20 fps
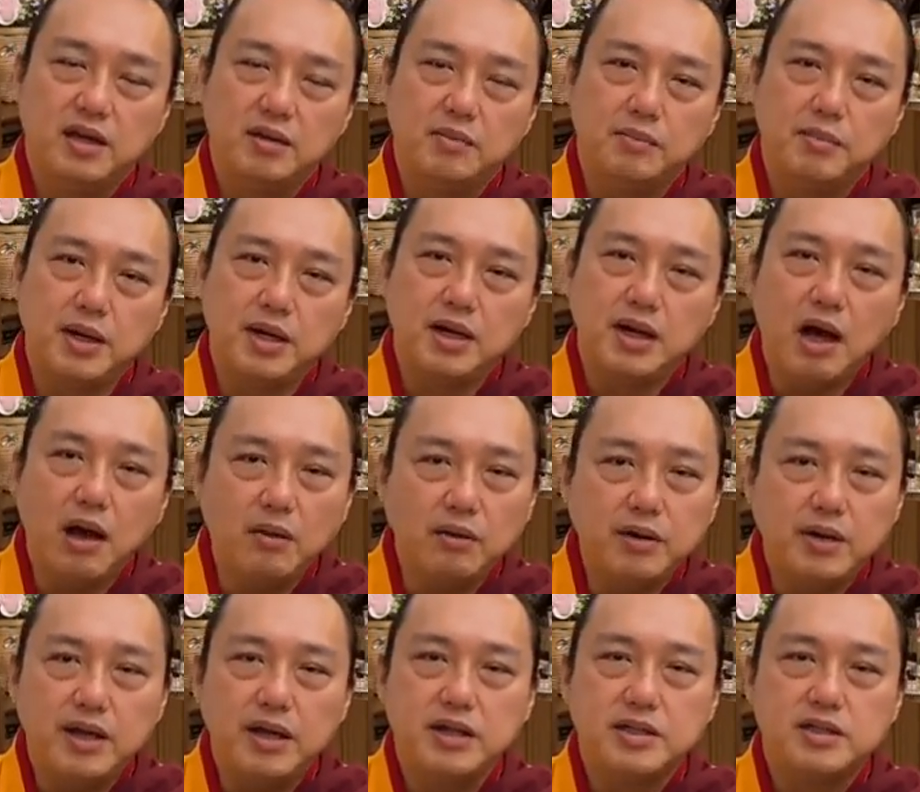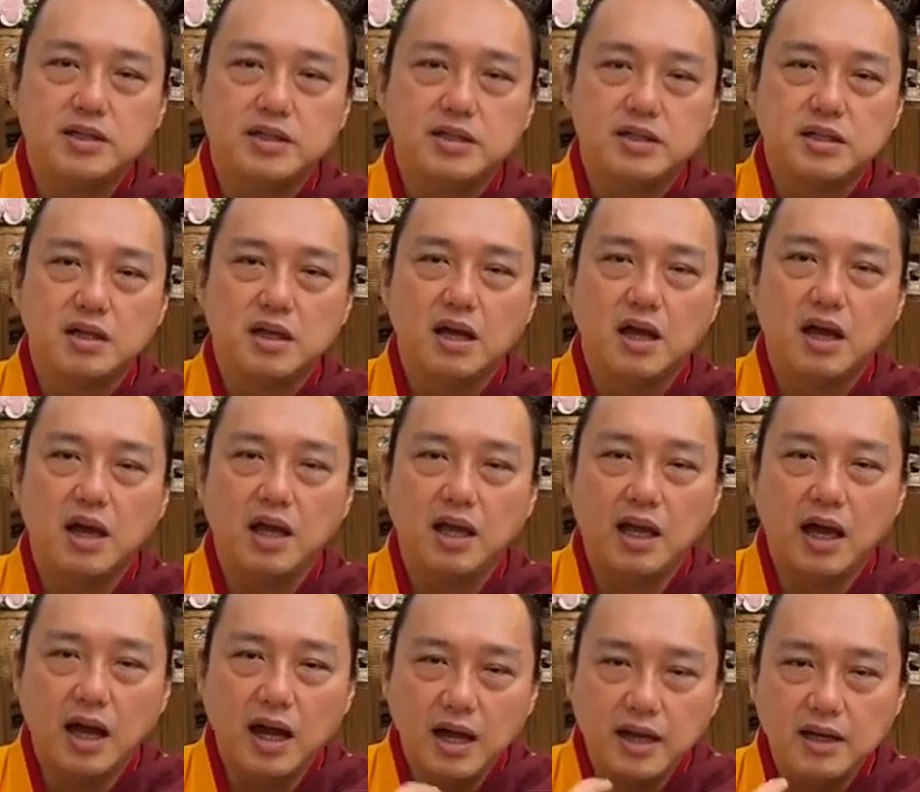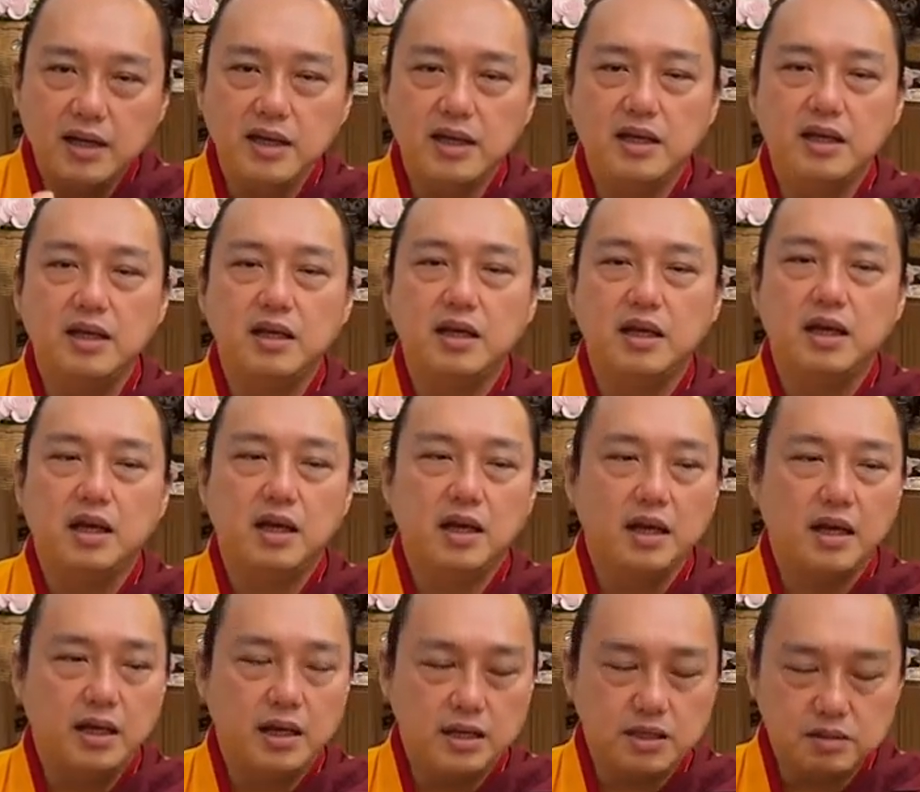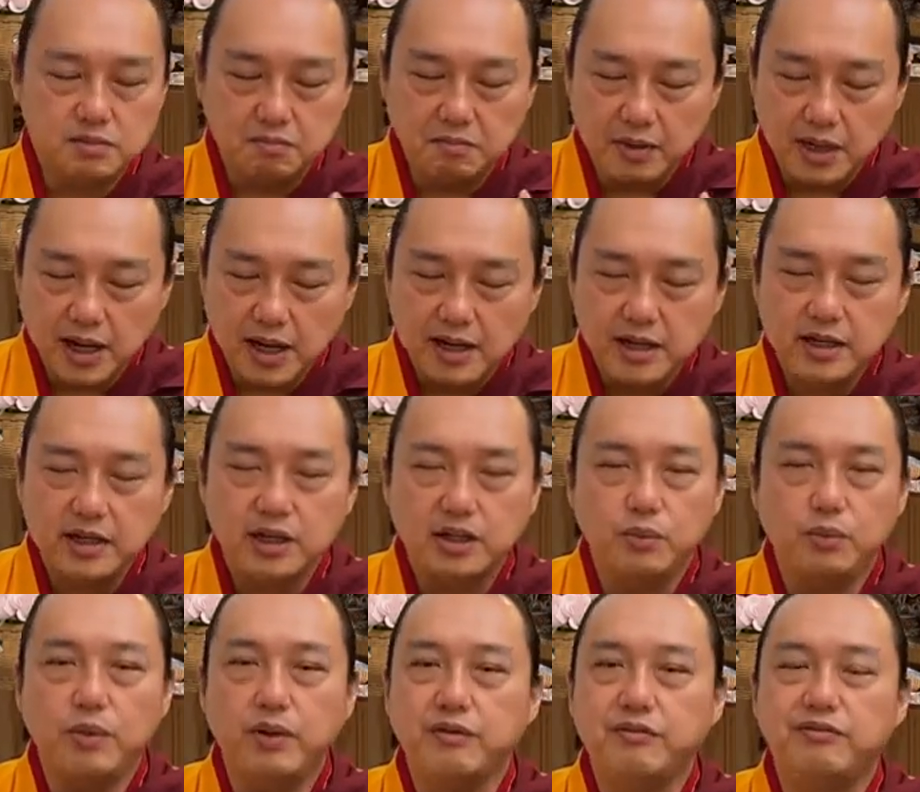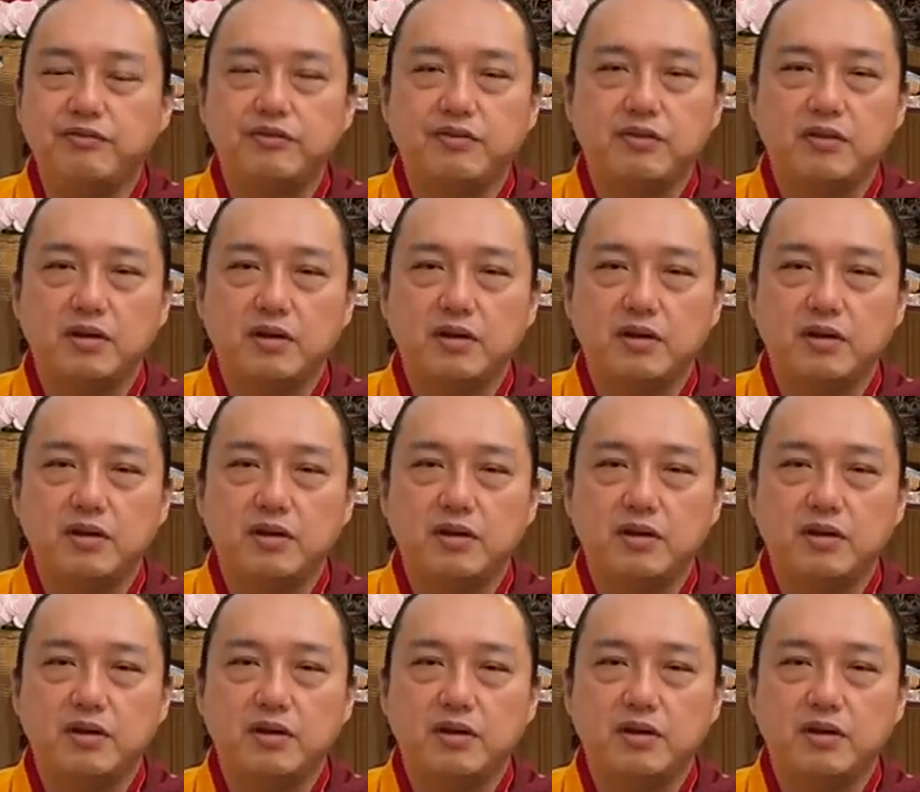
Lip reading: But nowadays, honey is blended with